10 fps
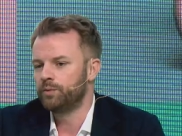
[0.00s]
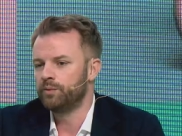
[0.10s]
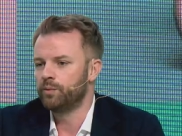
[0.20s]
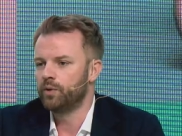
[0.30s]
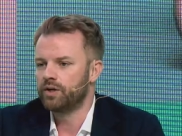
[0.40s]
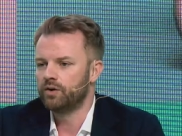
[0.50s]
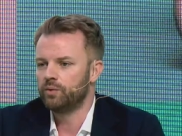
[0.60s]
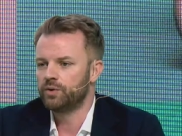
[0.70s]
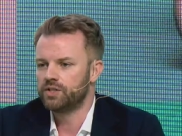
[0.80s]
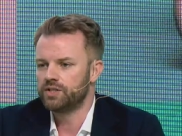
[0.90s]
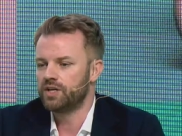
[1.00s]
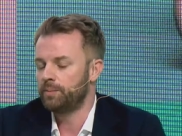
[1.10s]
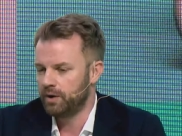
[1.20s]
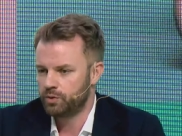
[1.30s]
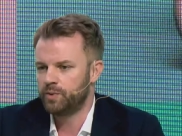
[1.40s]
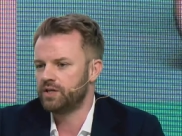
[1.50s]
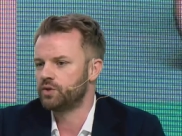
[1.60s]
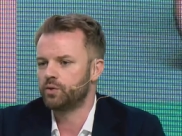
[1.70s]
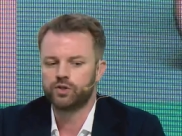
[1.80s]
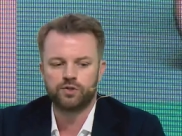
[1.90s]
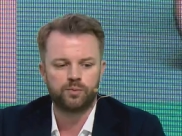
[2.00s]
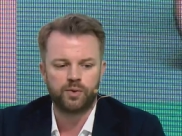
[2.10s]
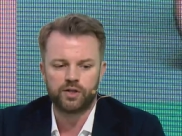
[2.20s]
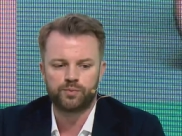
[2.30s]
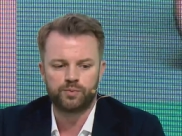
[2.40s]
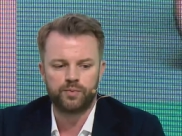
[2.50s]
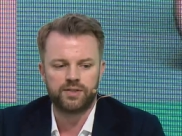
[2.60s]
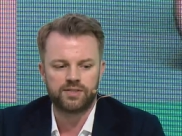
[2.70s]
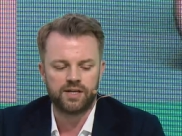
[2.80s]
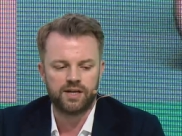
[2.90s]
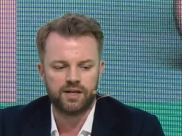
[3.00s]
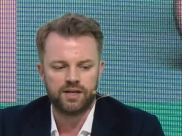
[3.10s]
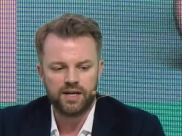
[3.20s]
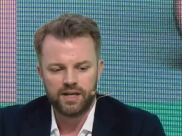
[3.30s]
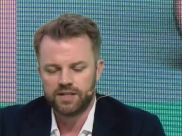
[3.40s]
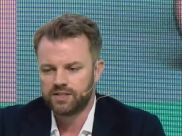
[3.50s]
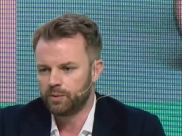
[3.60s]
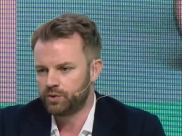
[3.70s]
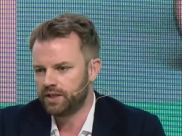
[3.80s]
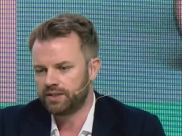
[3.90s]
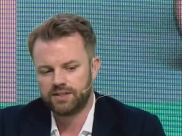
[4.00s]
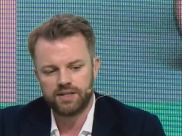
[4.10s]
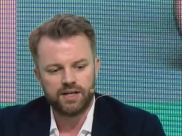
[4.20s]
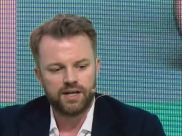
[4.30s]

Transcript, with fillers: that we've been working on, which is about space tourism, about this, this, uh, this subject.